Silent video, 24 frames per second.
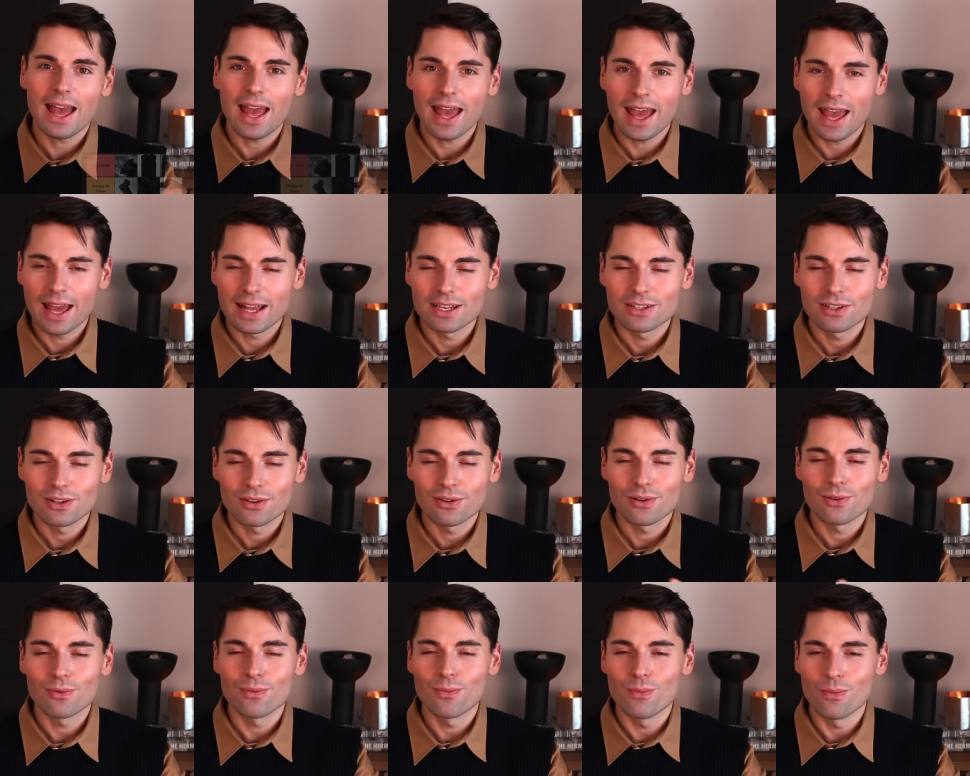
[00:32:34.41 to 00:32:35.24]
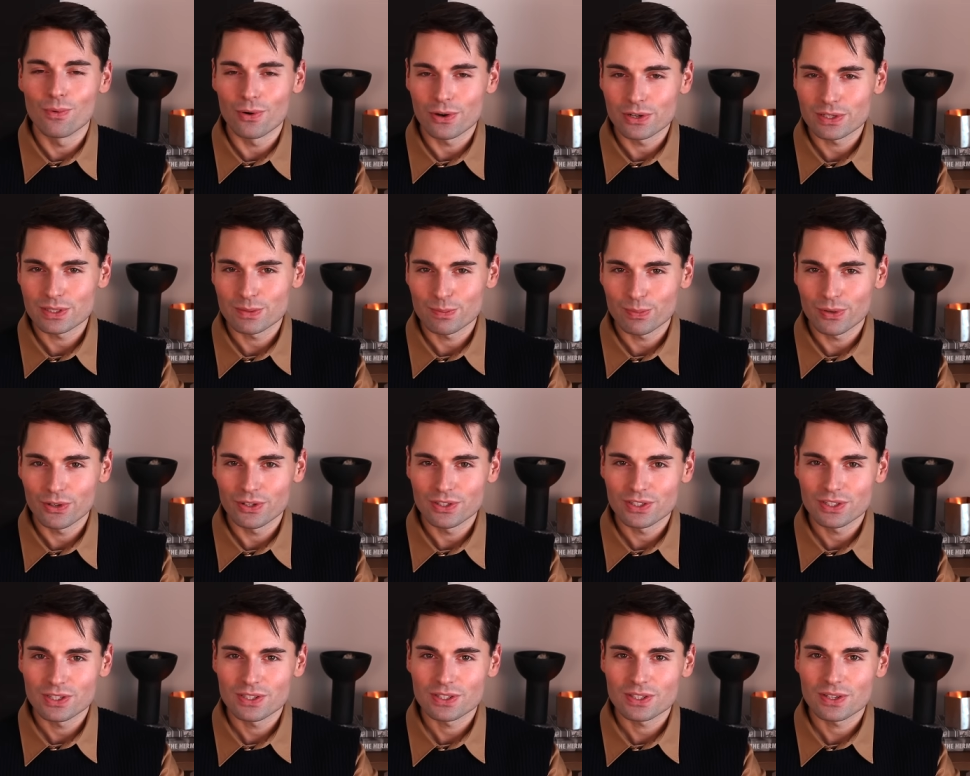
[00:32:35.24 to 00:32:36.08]
and worst
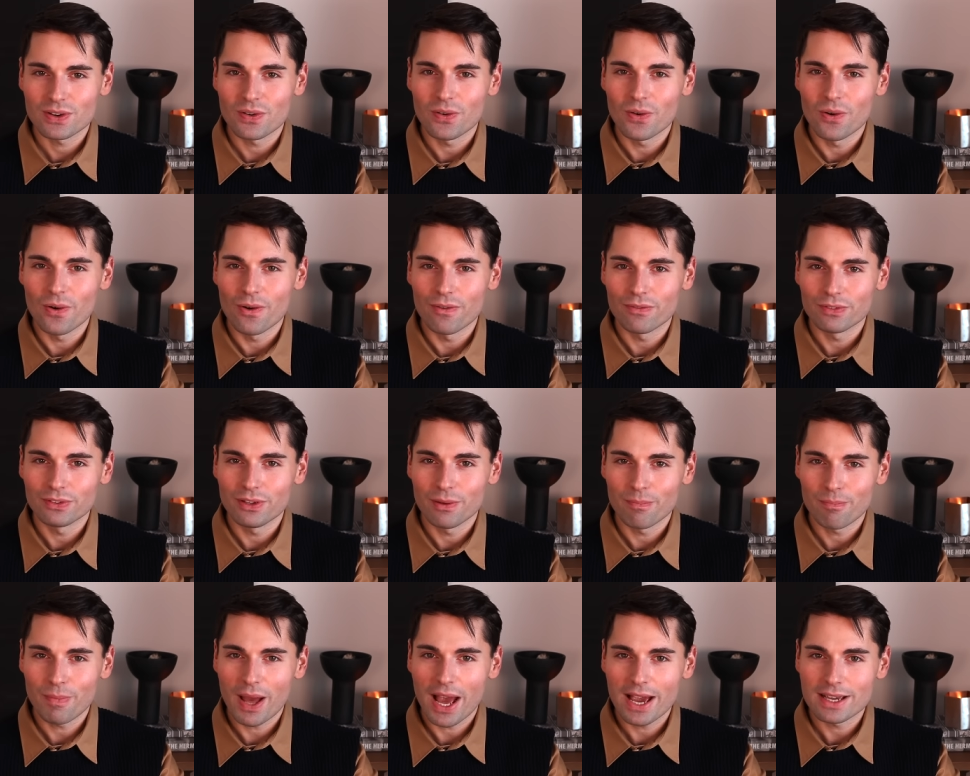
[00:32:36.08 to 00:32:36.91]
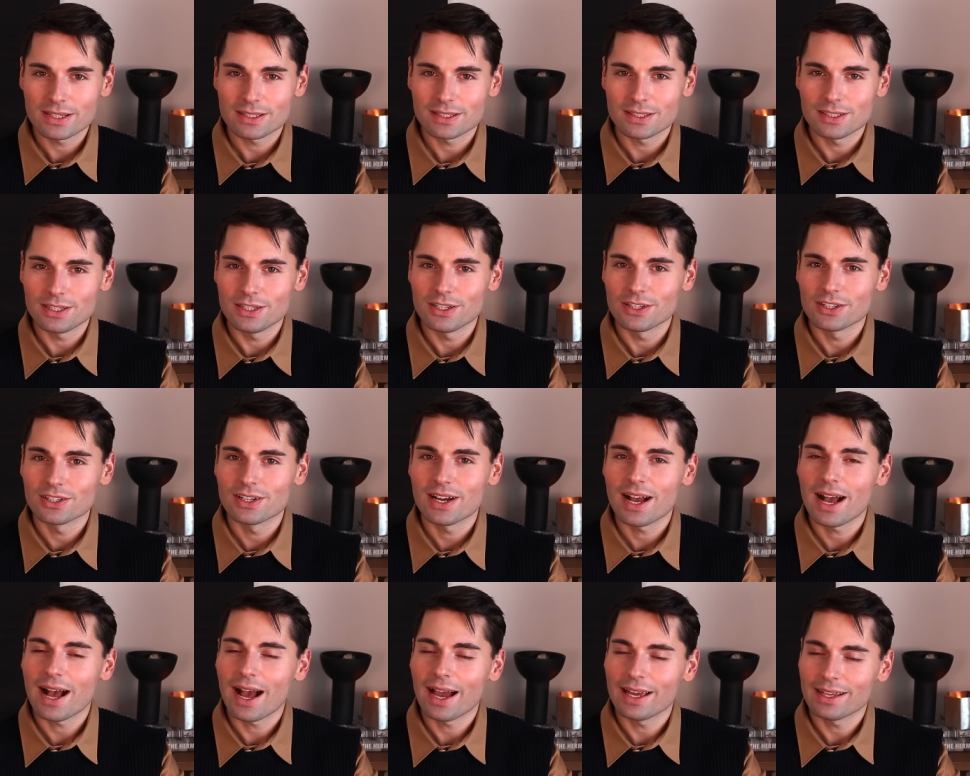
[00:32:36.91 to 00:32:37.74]
purchase of the past
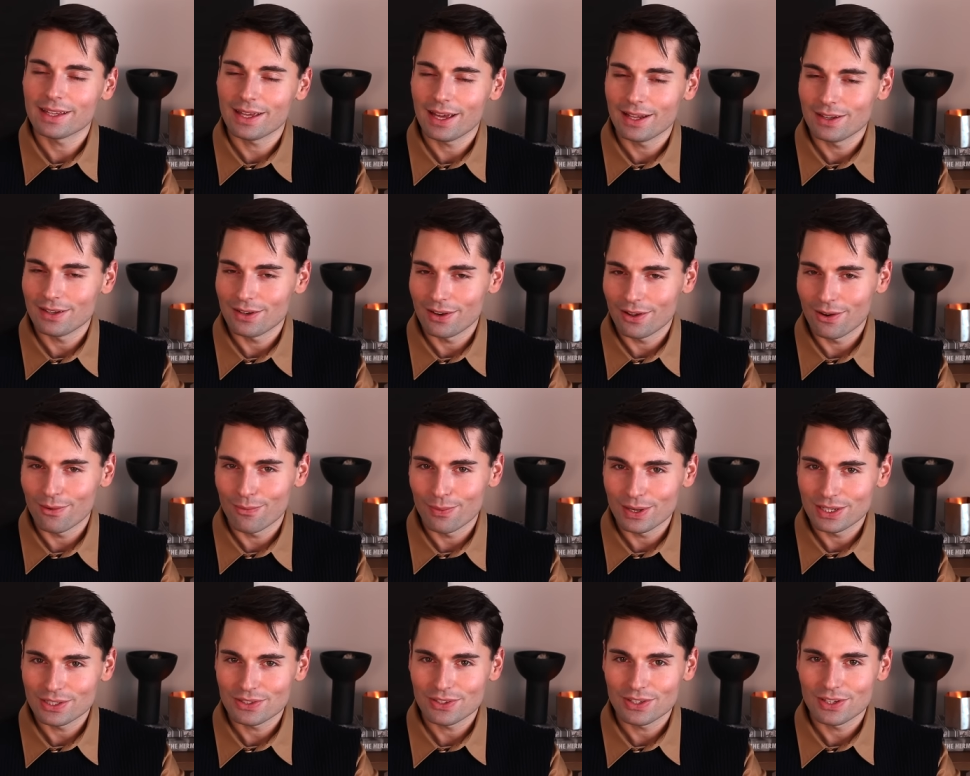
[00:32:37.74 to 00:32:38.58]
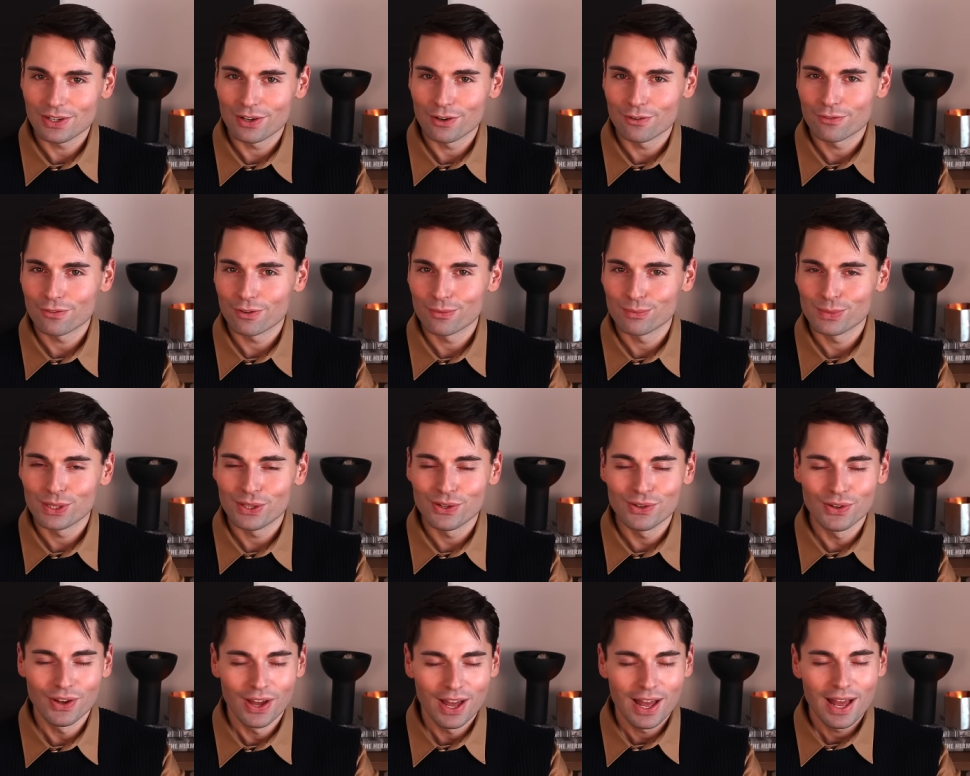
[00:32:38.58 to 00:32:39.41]
year. I cannot wait to hear from
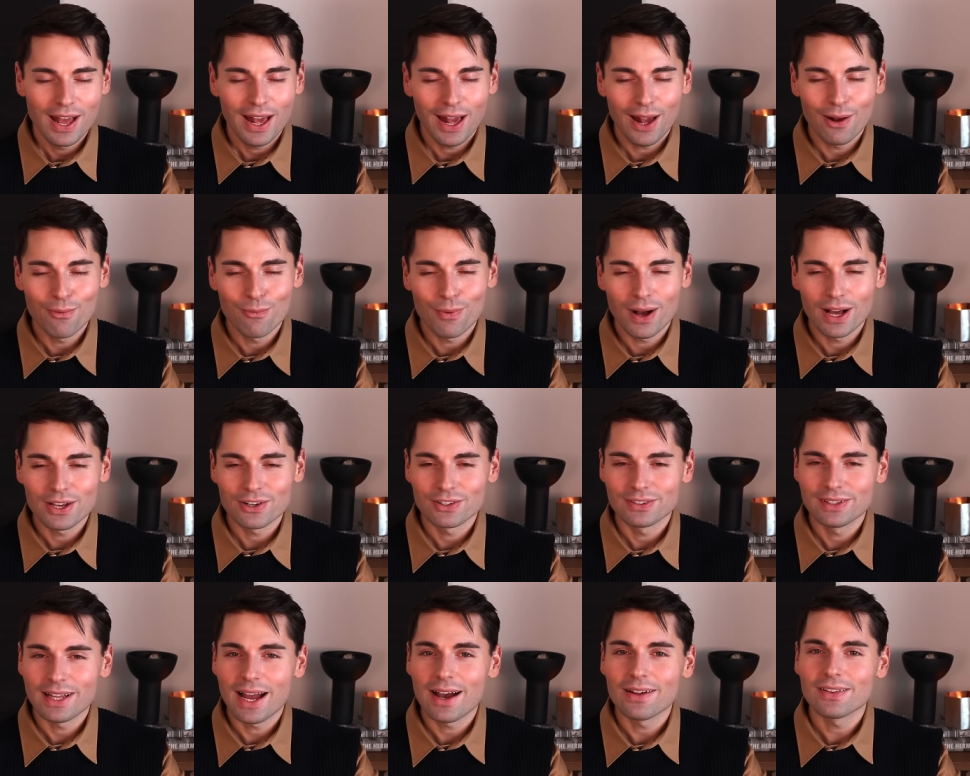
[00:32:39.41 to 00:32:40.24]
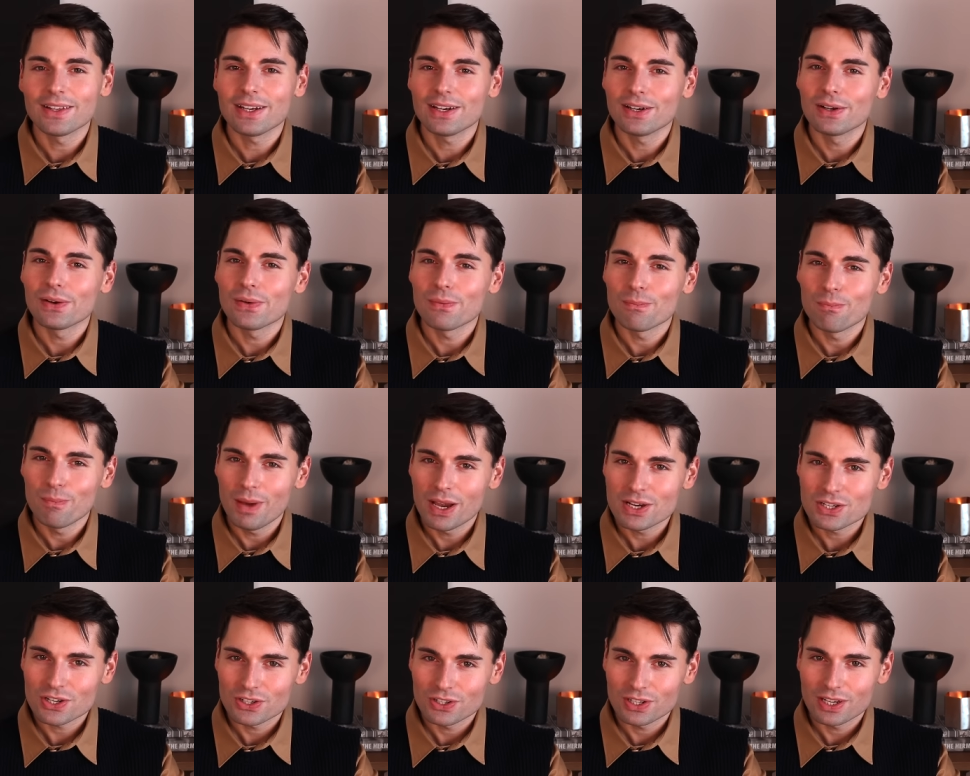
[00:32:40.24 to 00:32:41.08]
you. And while you're down there,
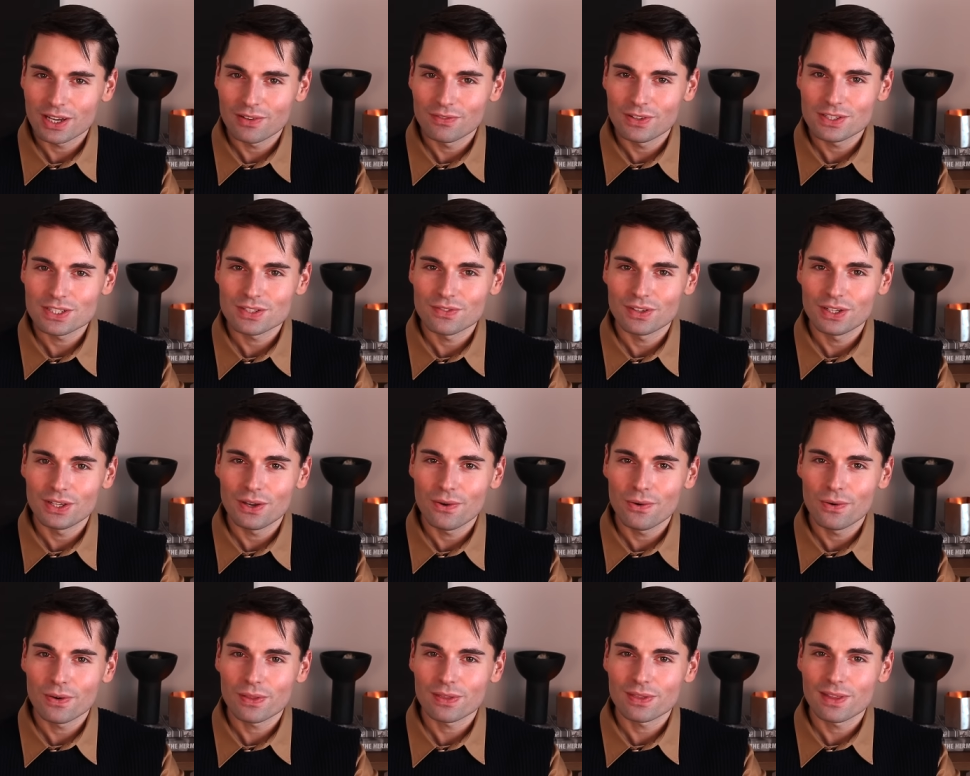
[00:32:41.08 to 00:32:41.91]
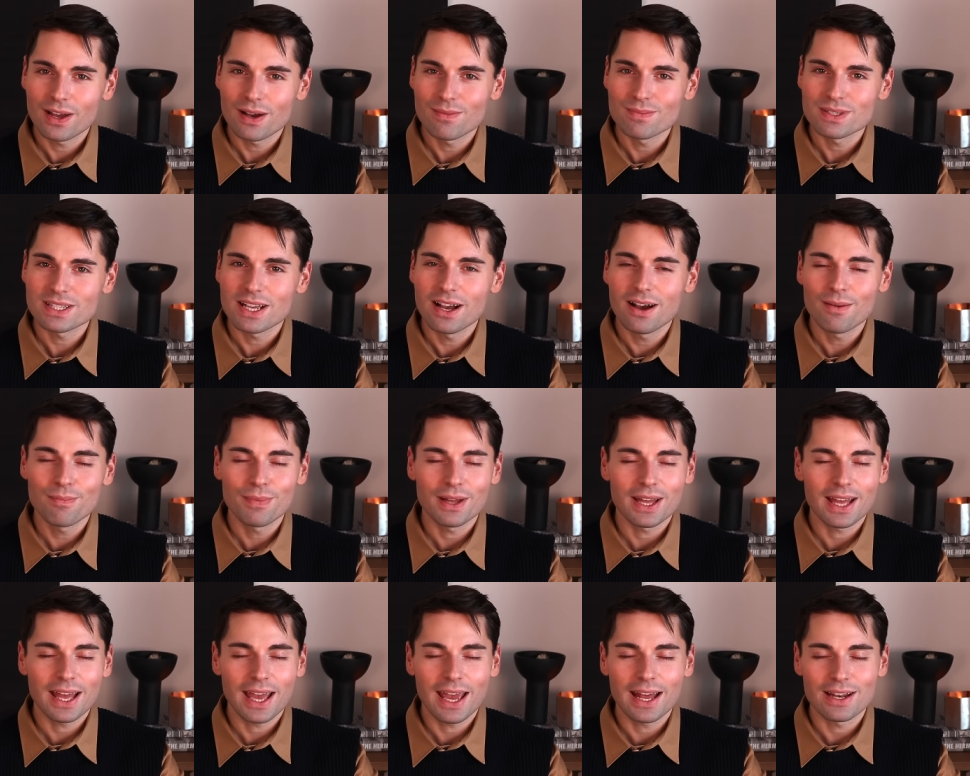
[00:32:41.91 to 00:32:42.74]
make sure to give this video a thumbs
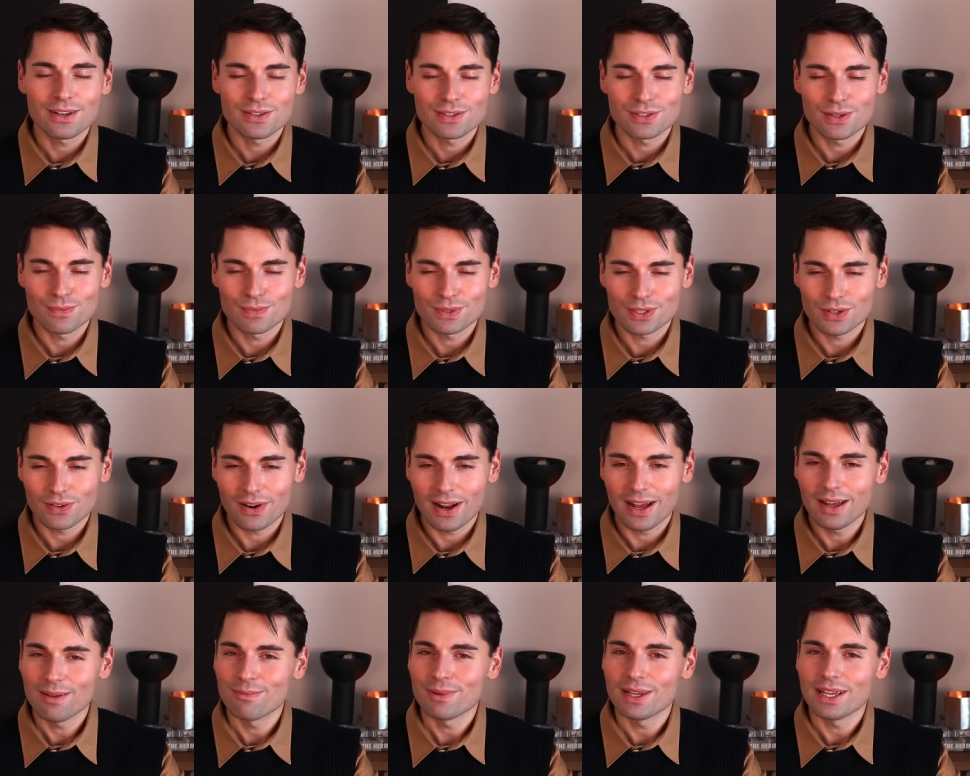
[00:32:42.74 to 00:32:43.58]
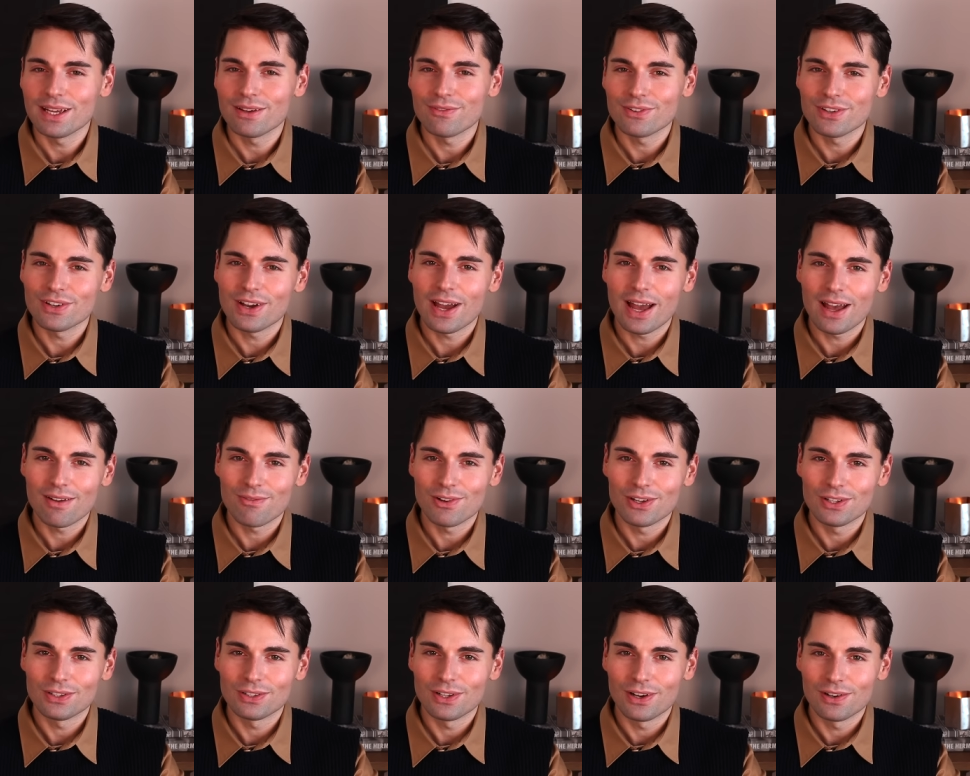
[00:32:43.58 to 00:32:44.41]
up and subscribe if you
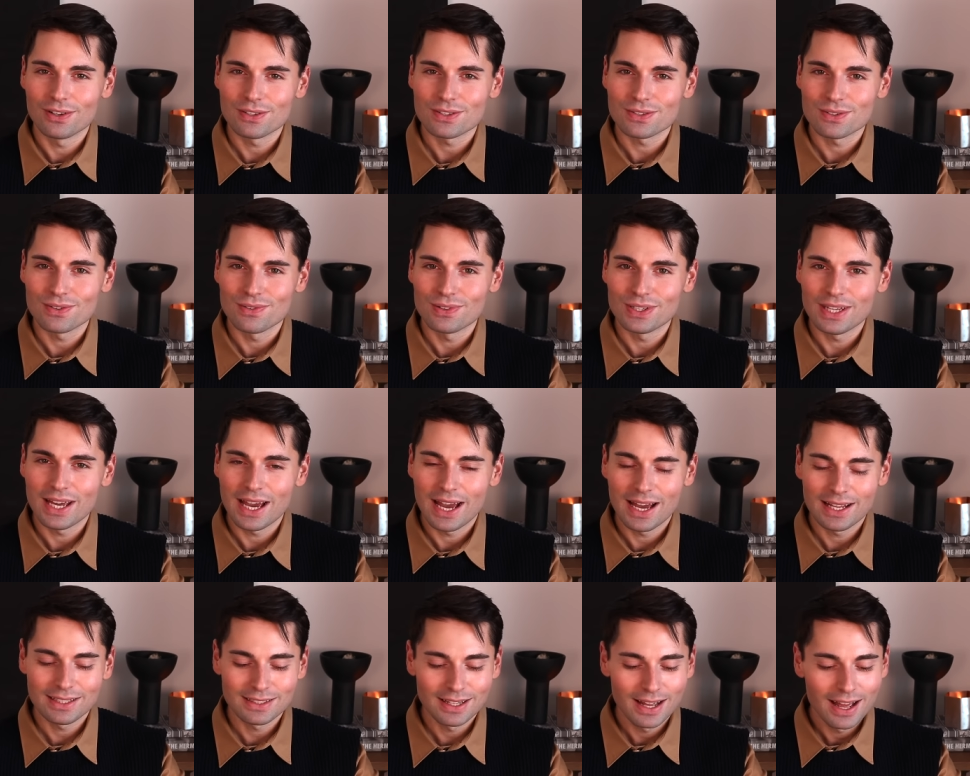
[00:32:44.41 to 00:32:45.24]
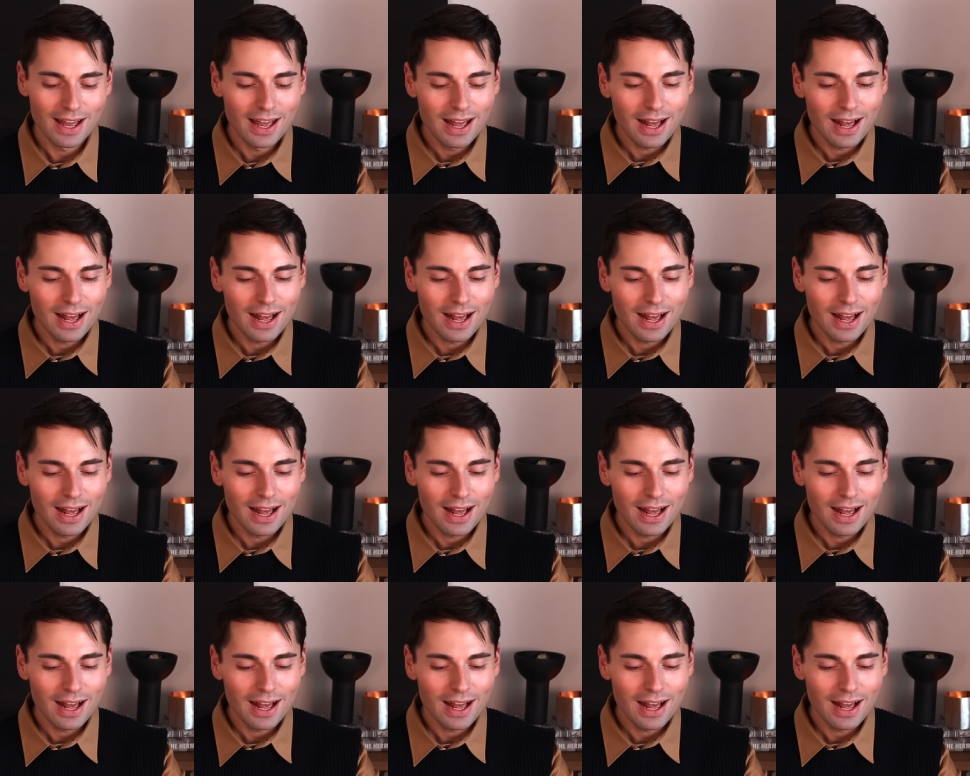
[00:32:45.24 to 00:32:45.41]
haven't done so yet.